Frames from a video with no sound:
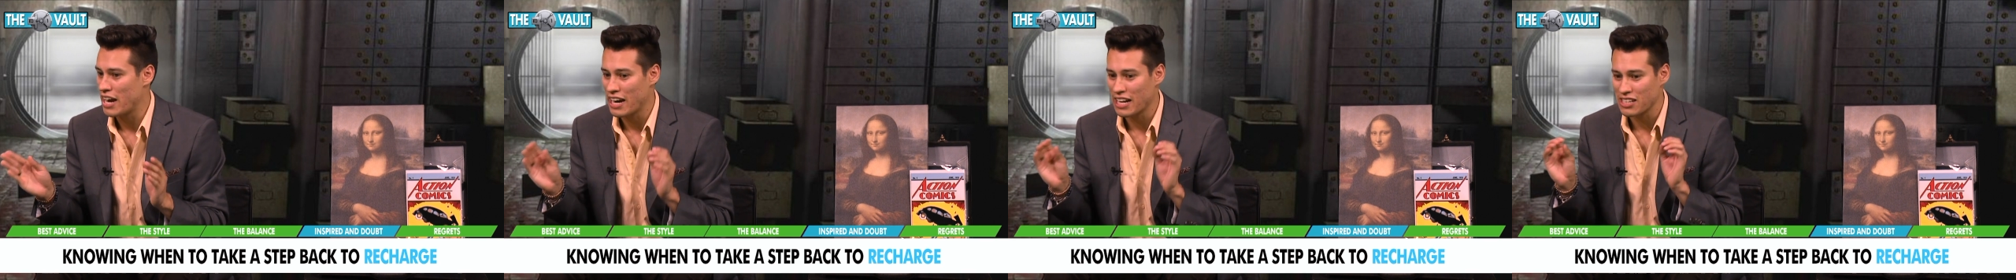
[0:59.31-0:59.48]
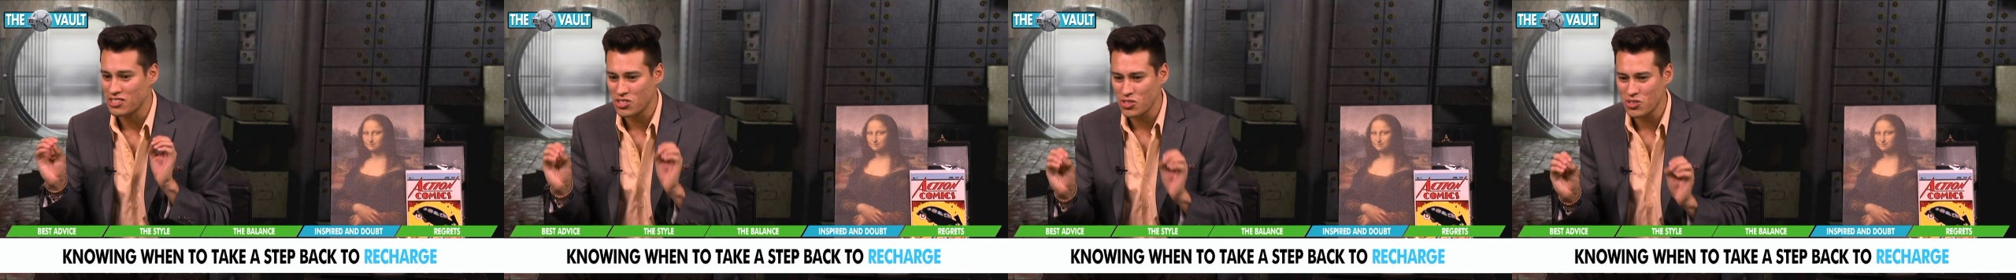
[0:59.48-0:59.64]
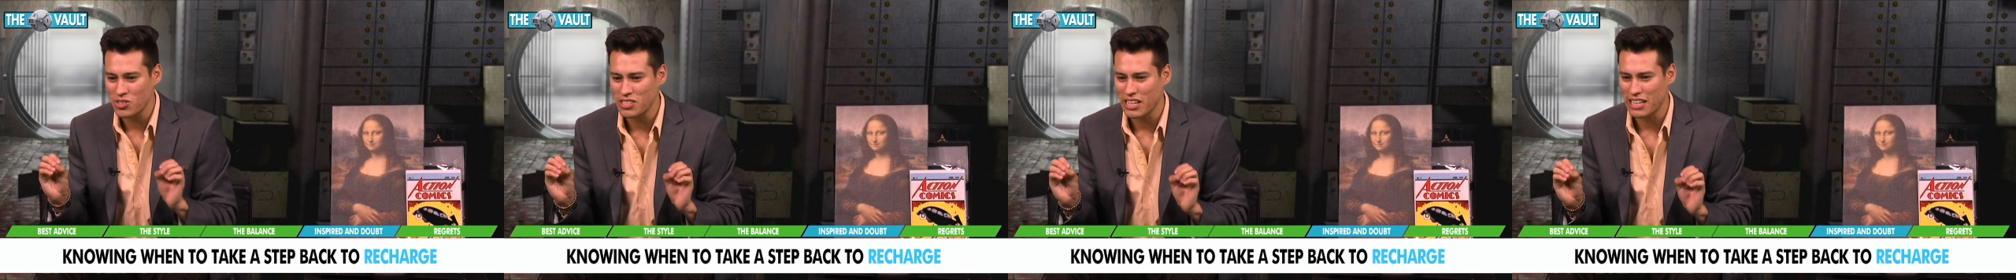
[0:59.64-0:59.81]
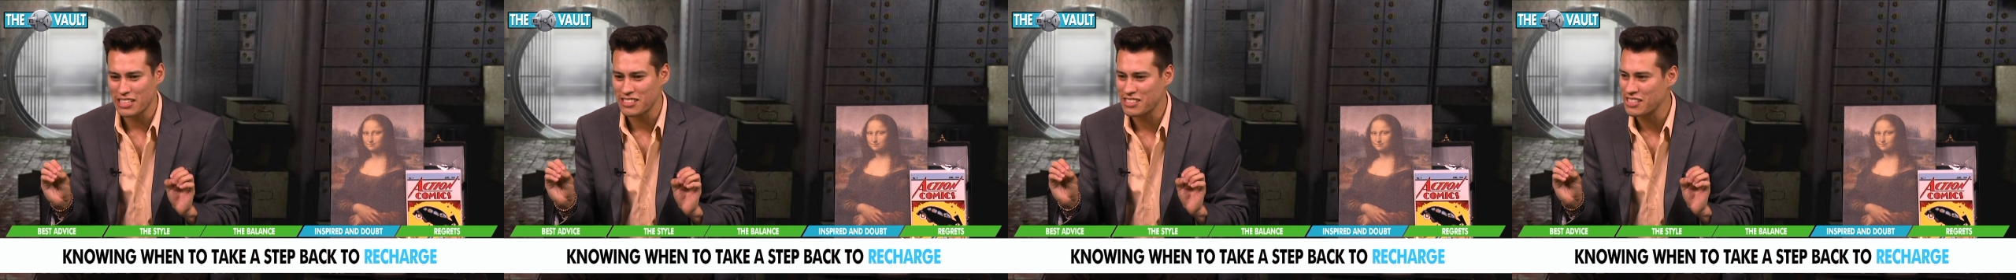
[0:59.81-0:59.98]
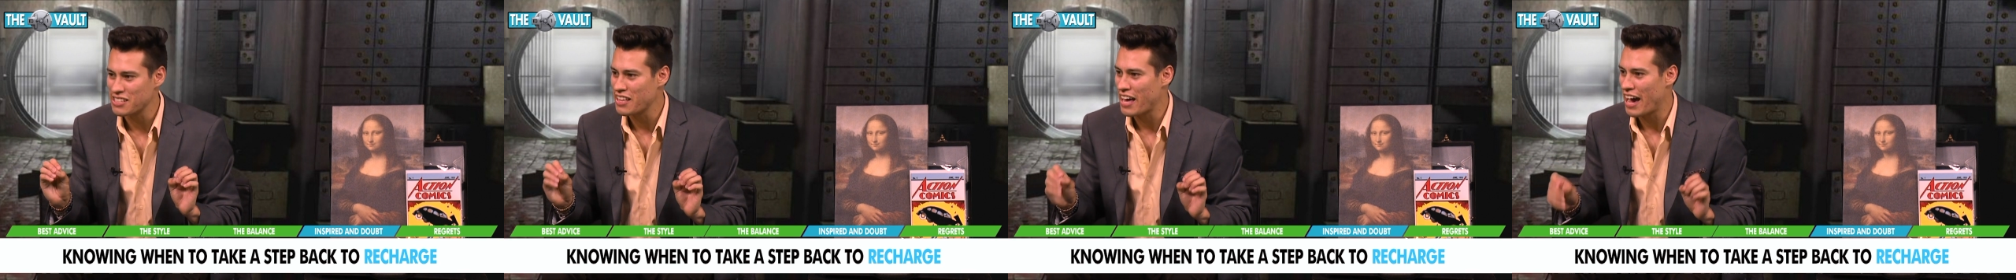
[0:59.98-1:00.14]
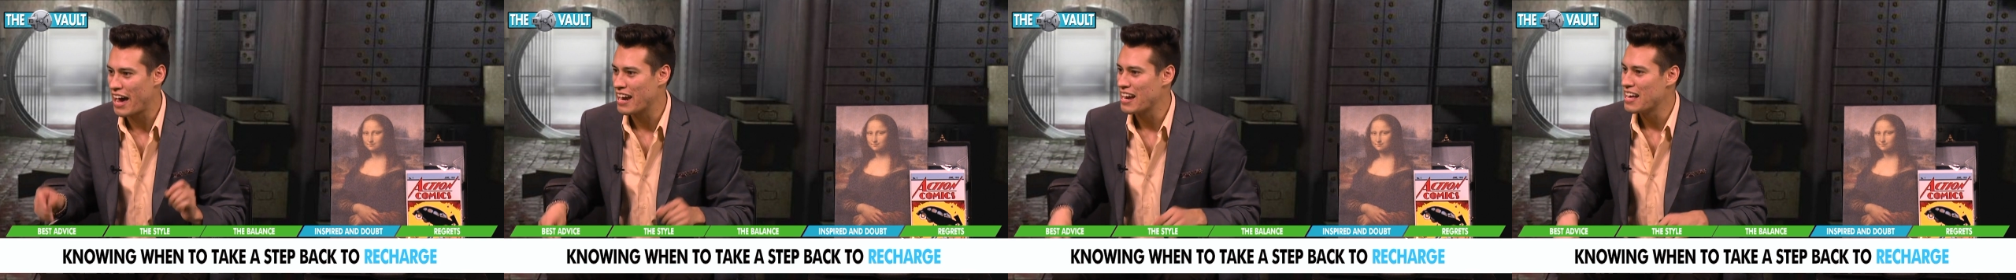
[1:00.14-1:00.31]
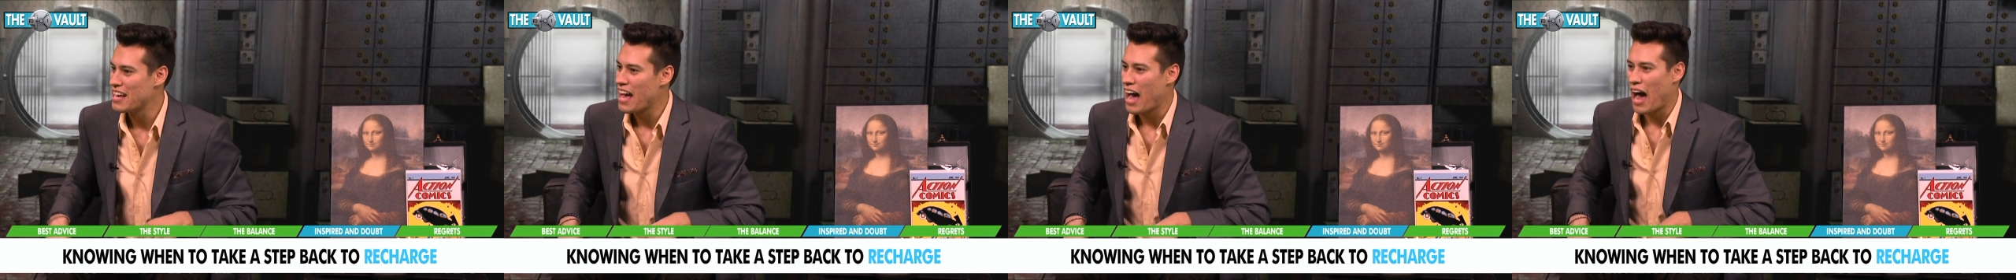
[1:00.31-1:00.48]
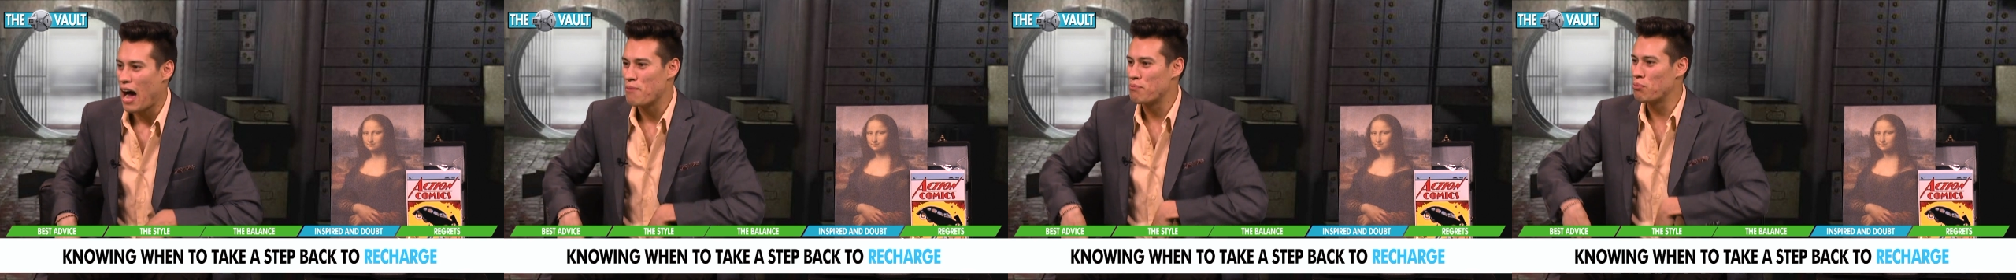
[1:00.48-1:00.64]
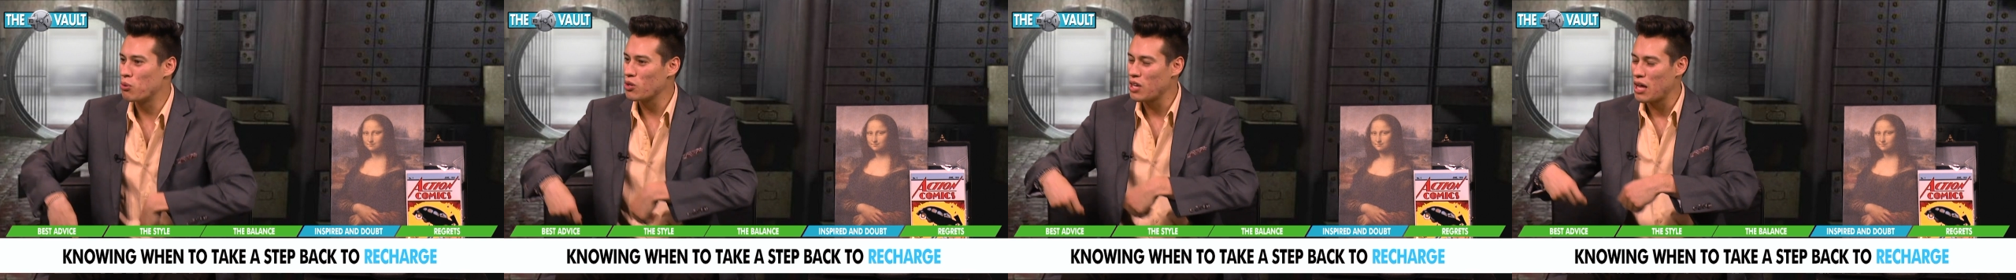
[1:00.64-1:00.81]
And as soon as I see that,
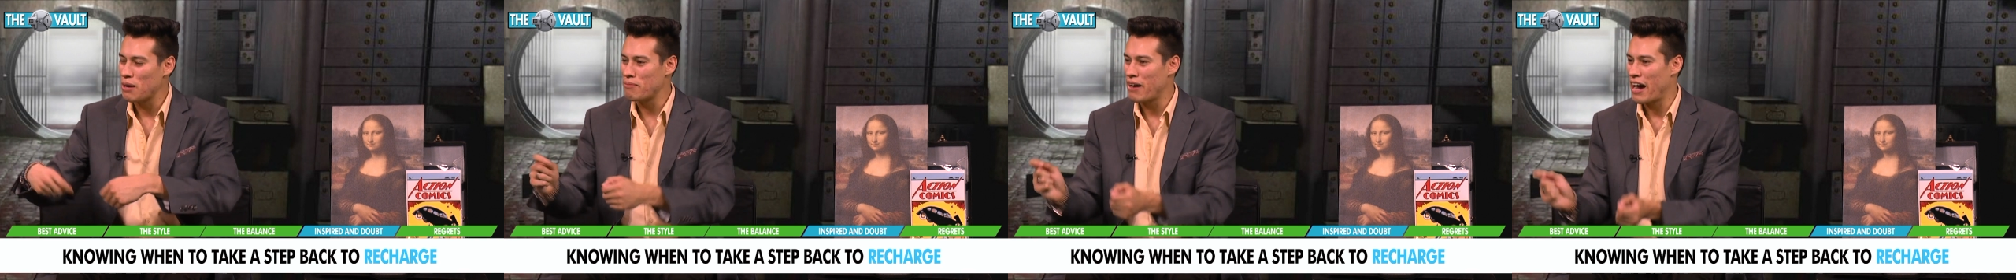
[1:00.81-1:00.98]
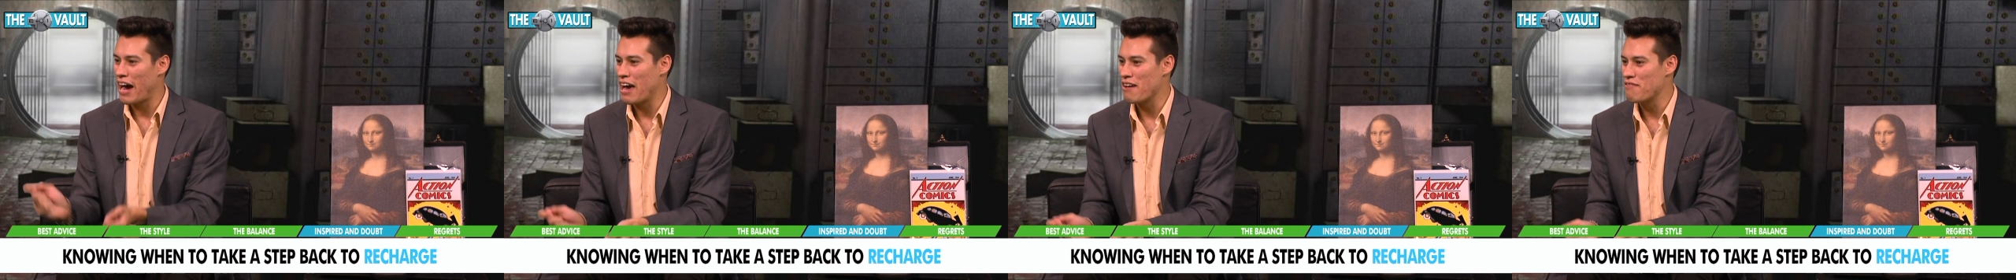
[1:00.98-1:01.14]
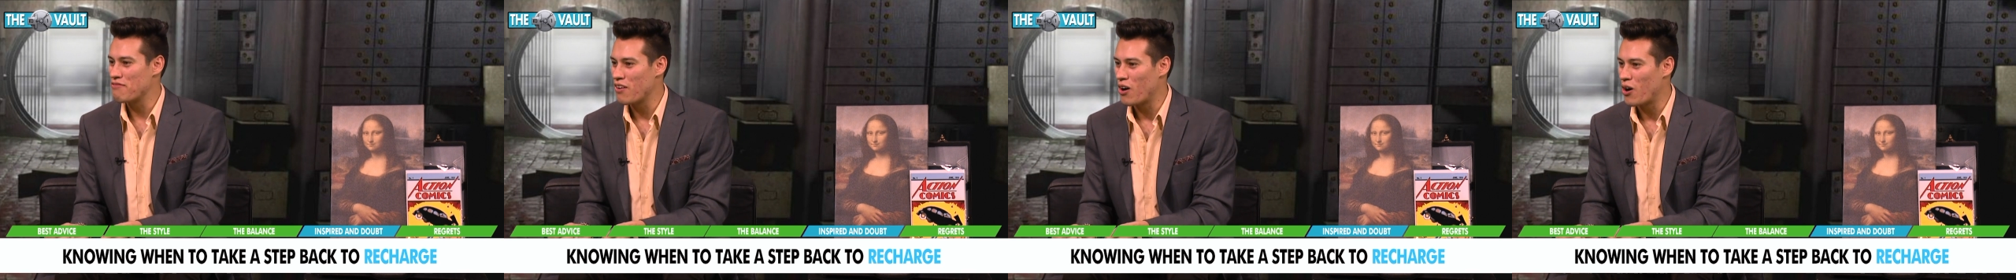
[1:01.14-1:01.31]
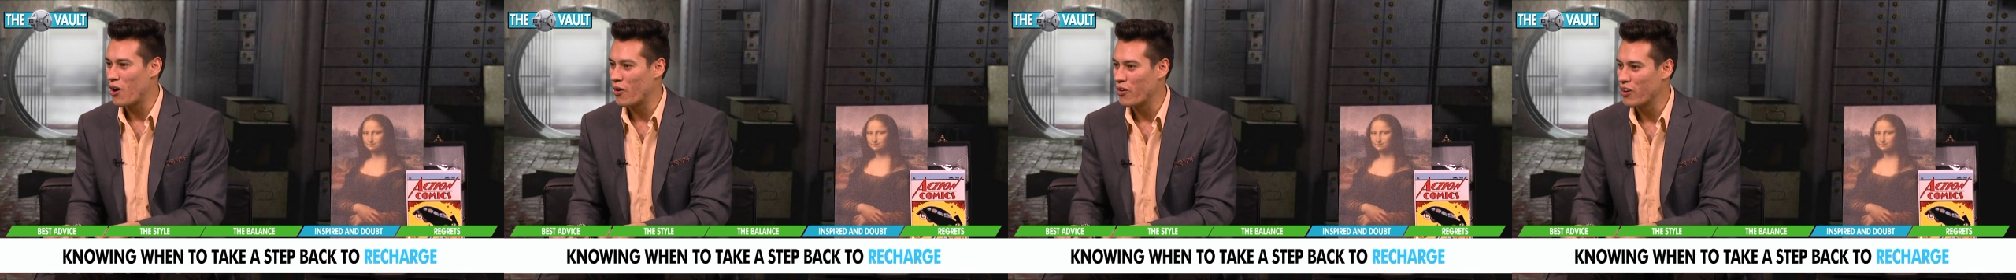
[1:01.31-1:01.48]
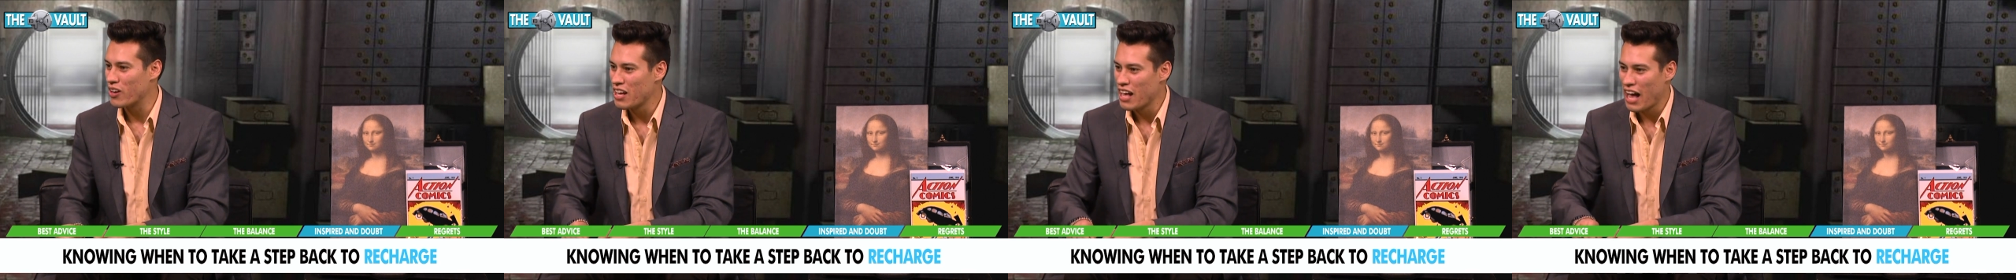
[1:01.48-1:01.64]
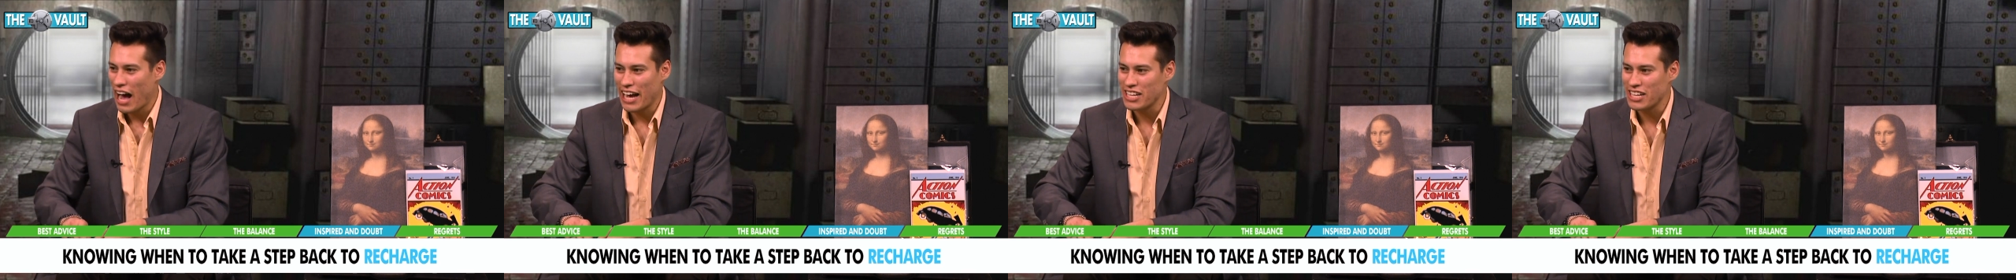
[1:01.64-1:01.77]
I pull out my iPhone,